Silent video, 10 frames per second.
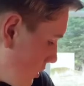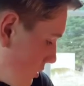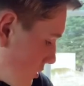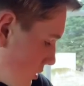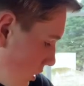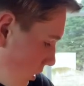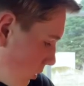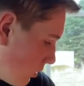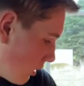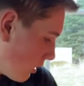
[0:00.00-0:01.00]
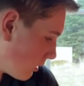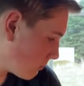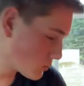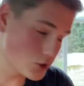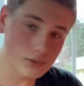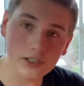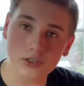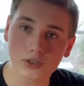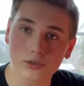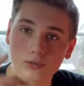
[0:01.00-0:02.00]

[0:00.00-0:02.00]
So I'm showing it to you